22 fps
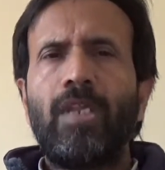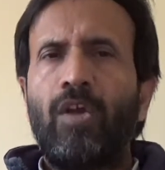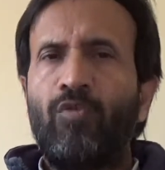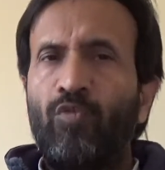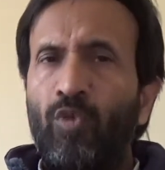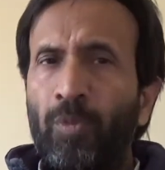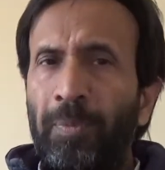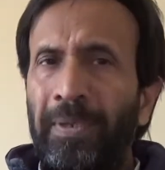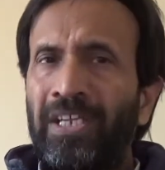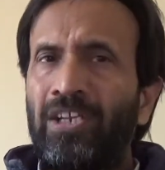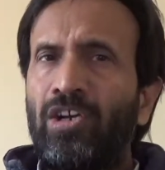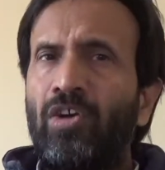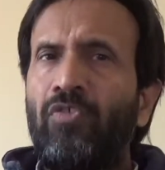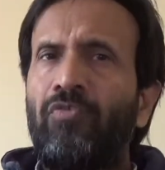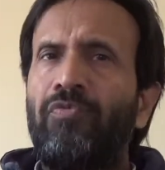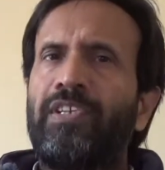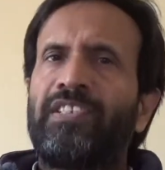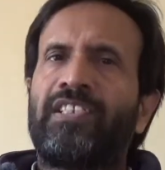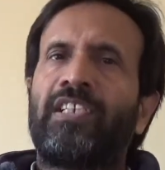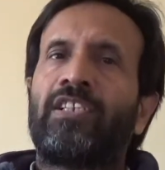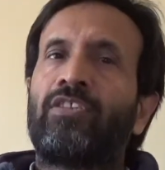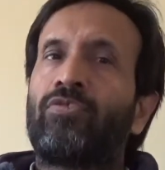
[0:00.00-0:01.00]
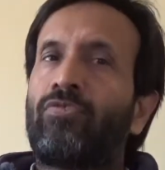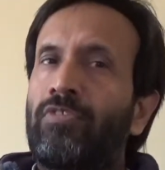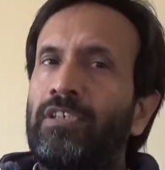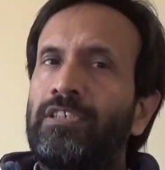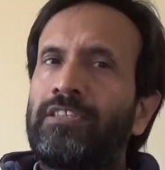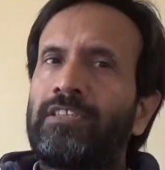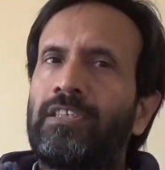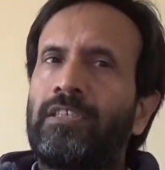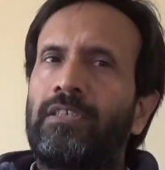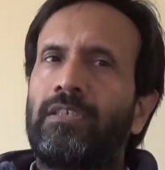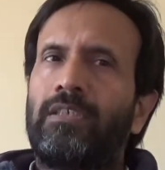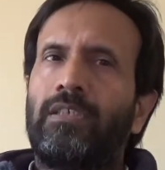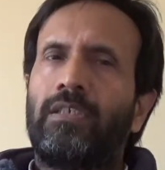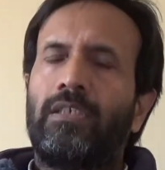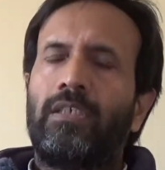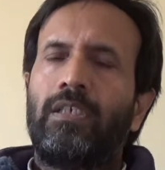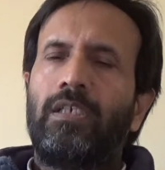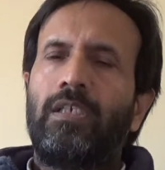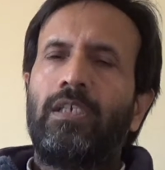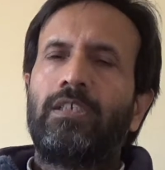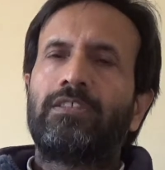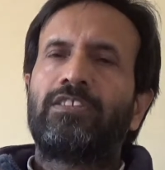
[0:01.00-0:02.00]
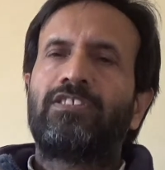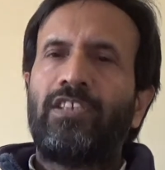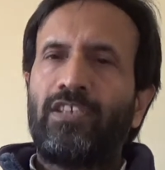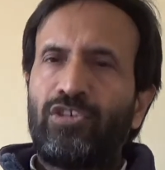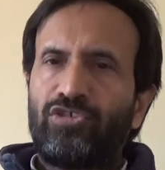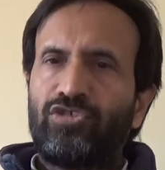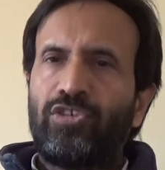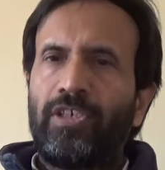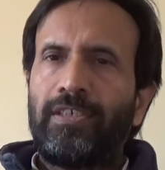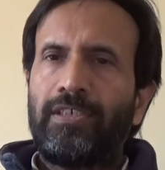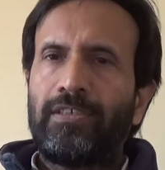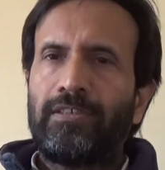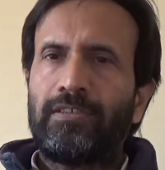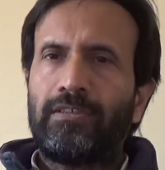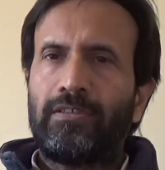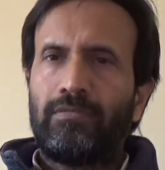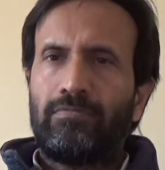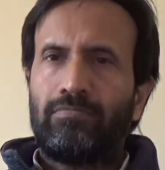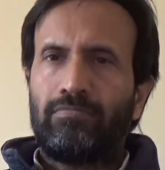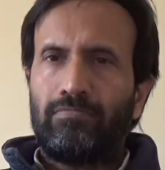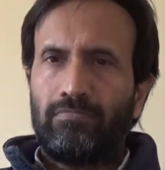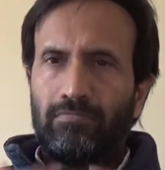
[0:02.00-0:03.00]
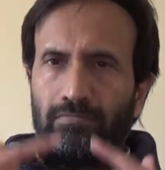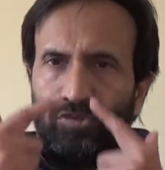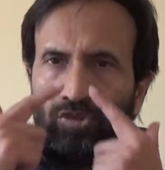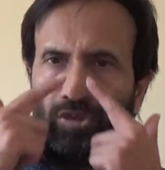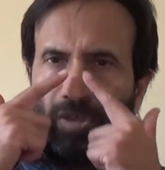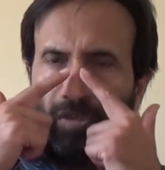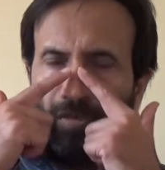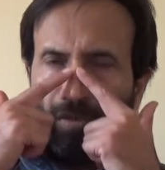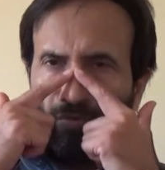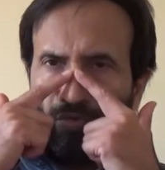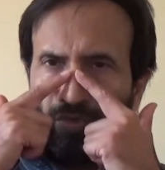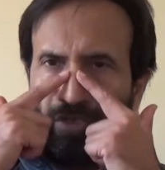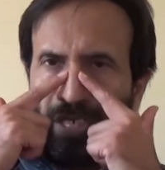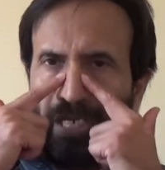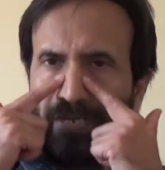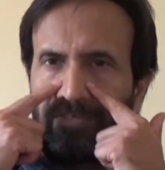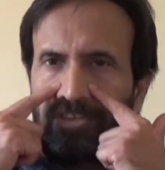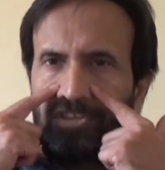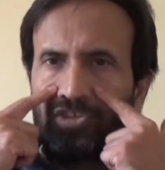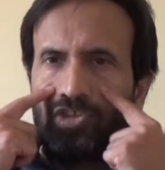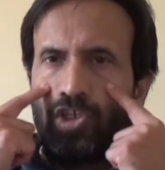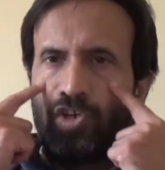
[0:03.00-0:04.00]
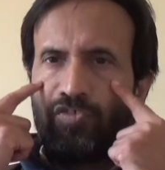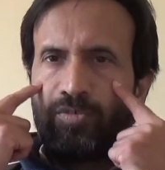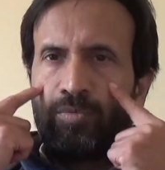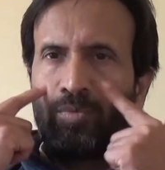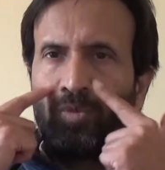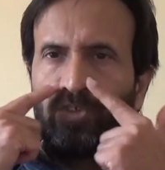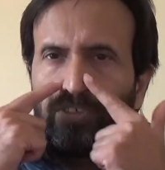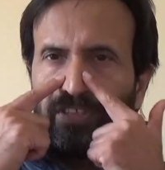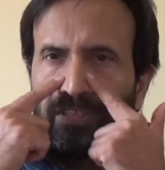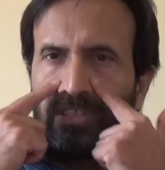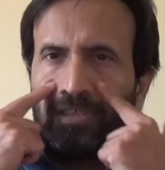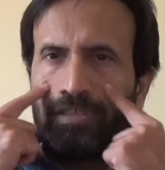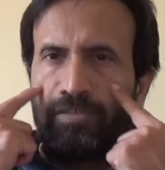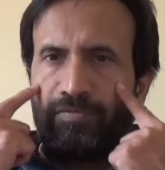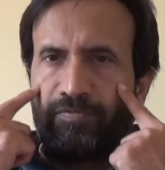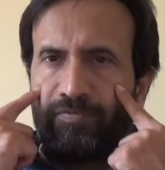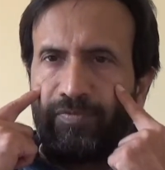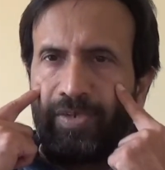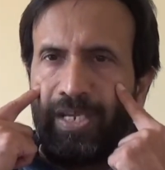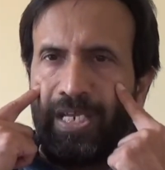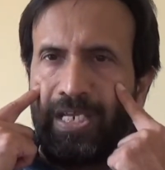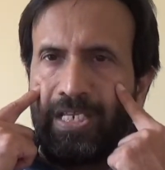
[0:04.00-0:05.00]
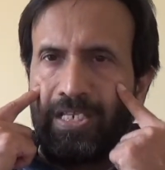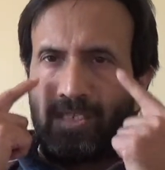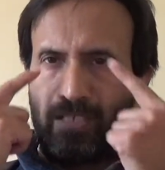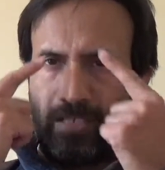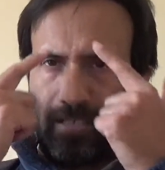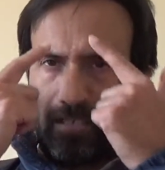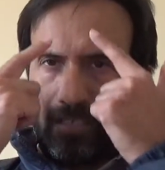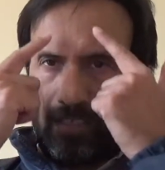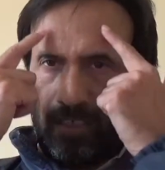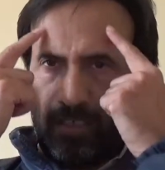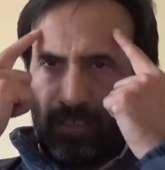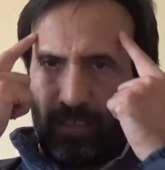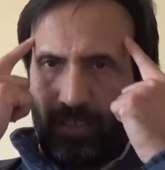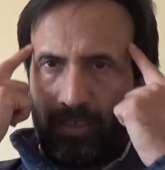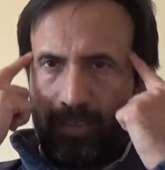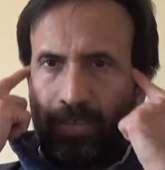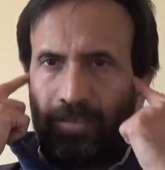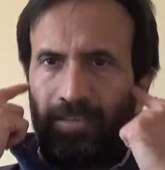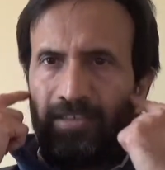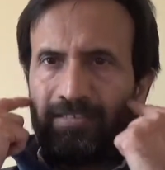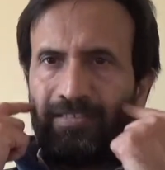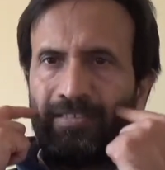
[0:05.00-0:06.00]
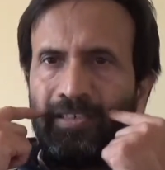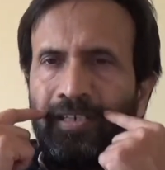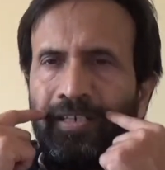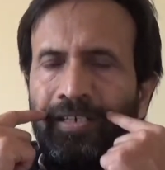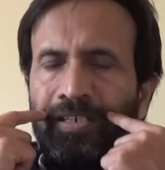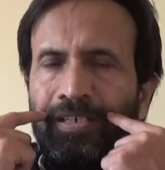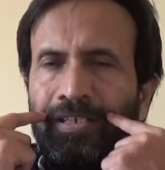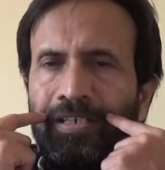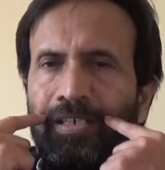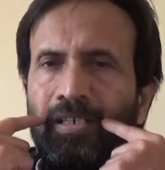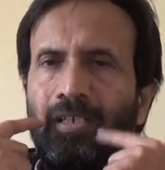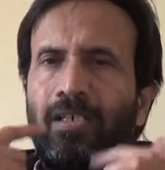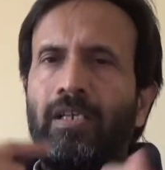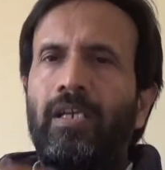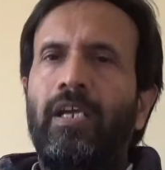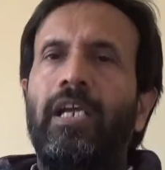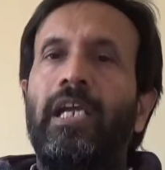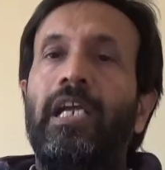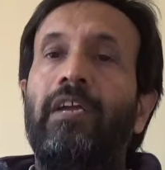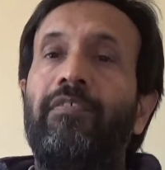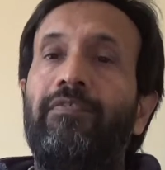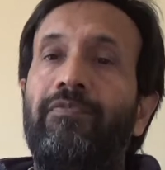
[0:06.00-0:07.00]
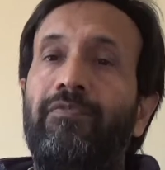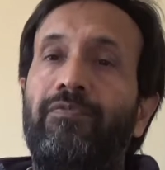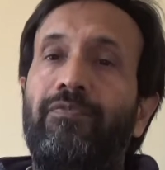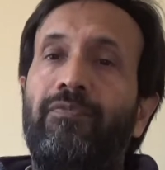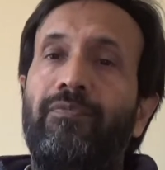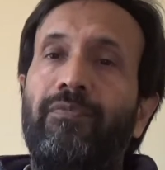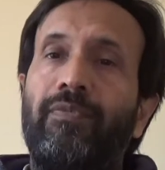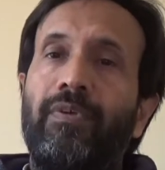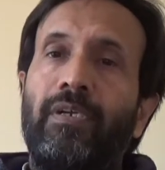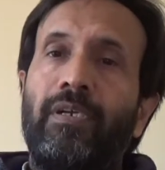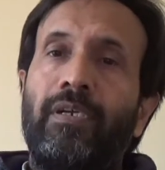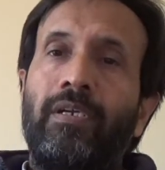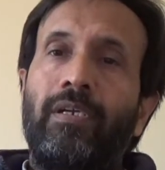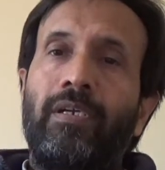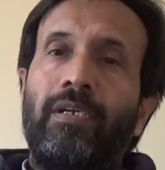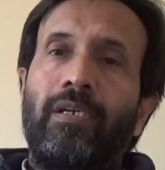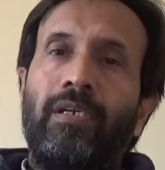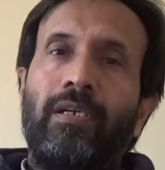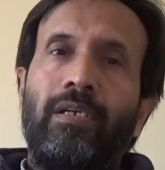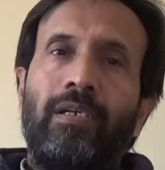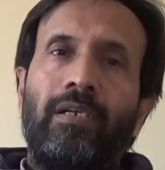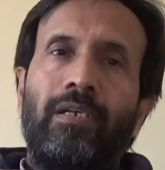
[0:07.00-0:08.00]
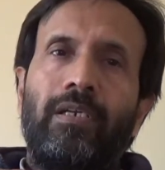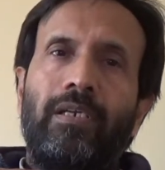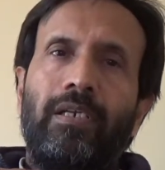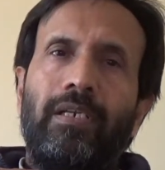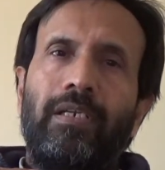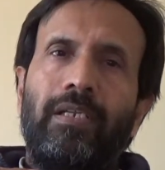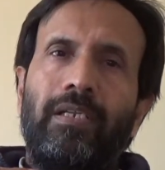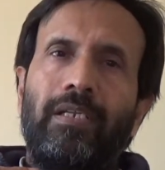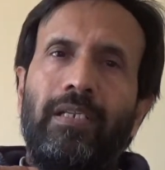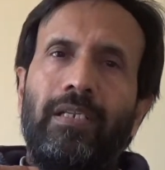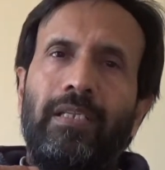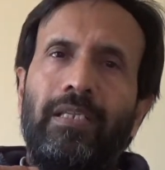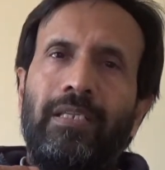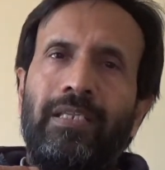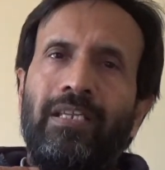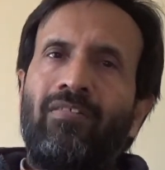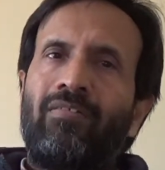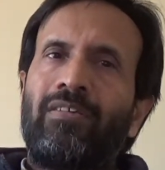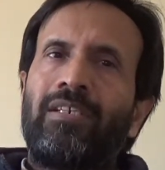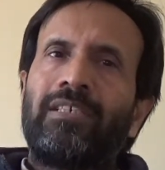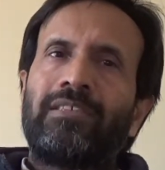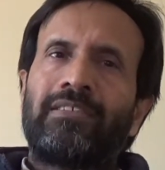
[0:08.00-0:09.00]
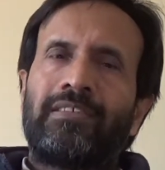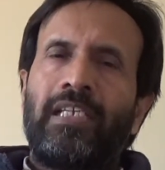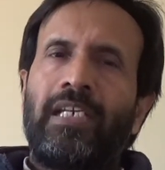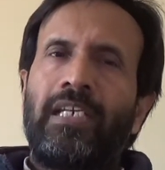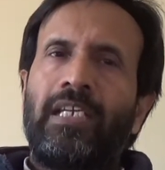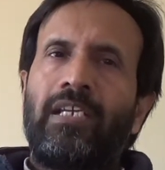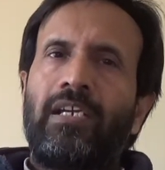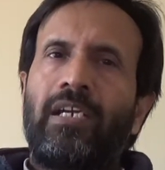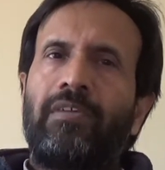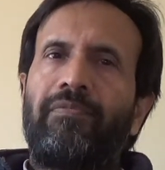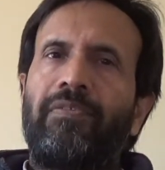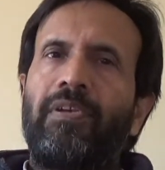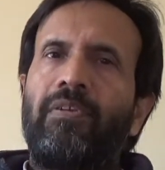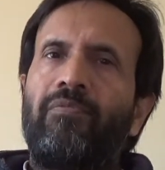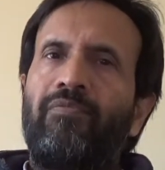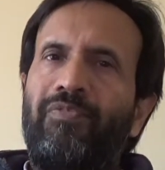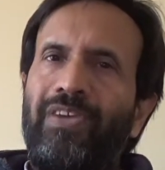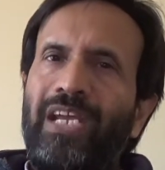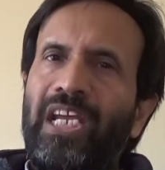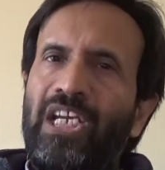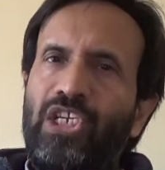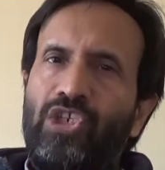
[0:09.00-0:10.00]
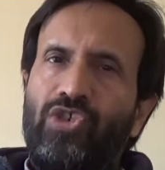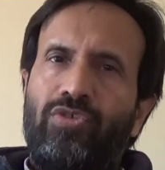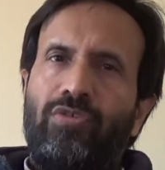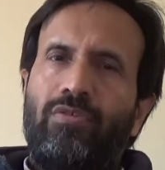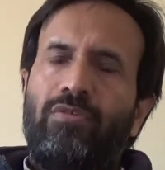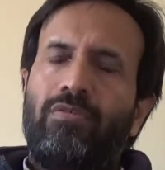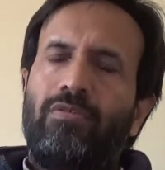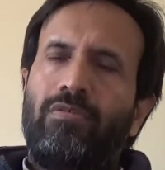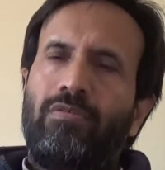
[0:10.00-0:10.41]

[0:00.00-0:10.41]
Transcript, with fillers: whooping cough is another reason sinusitis you know we have the soft bones in the face in this area if uh, there is any kind of infection